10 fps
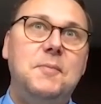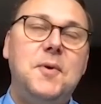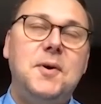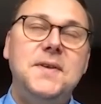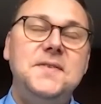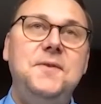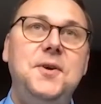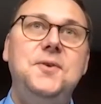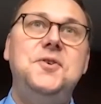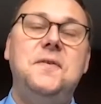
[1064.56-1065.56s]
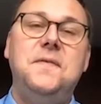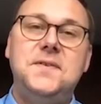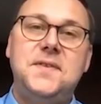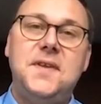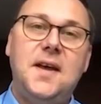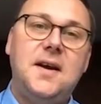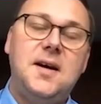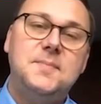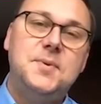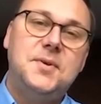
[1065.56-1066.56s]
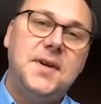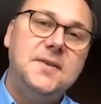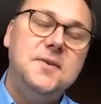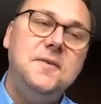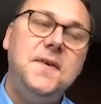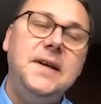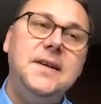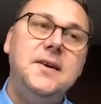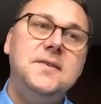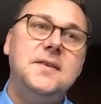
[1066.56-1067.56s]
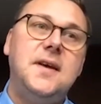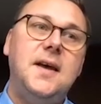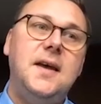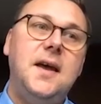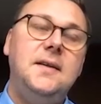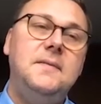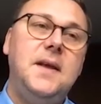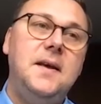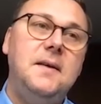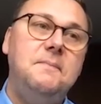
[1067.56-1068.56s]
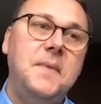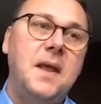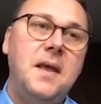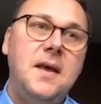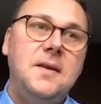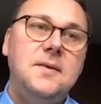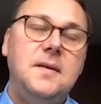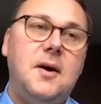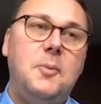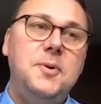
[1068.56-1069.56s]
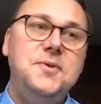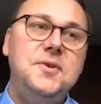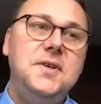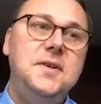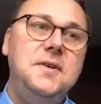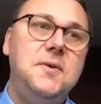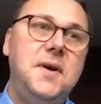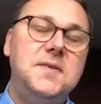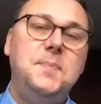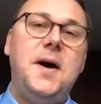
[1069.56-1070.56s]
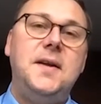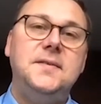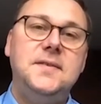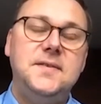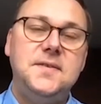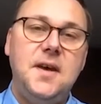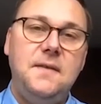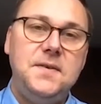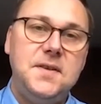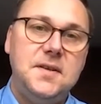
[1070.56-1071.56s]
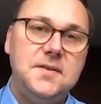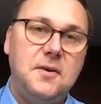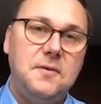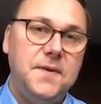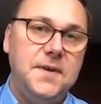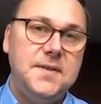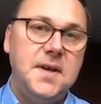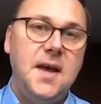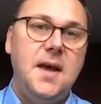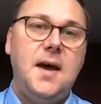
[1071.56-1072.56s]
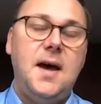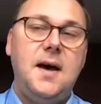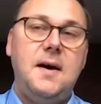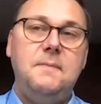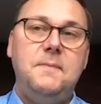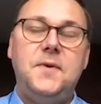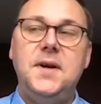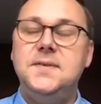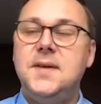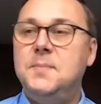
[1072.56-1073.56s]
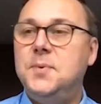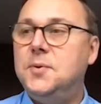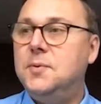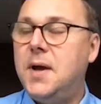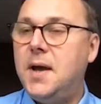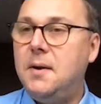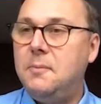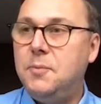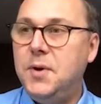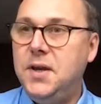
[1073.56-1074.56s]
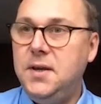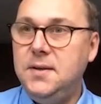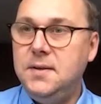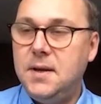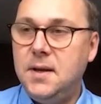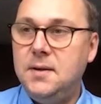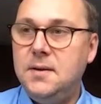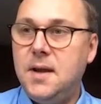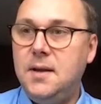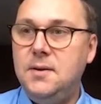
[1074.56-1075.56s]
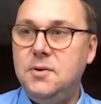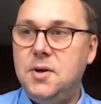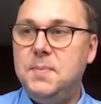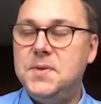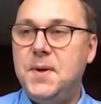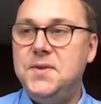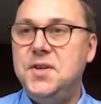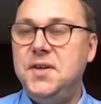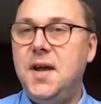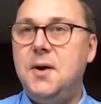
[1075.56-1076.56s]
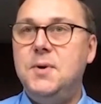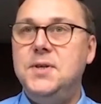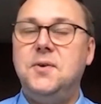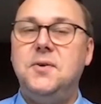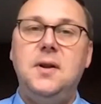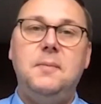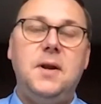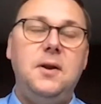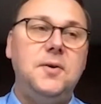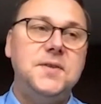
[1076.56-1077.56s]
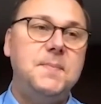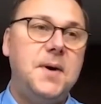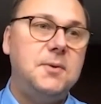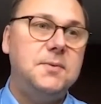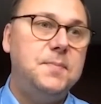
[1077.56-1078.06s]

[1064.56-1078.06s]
What is the future of a StellarGuard product? Do you think there is an opportunity to expand the services offered? For example, we in Europe, especially now, we talk a lot about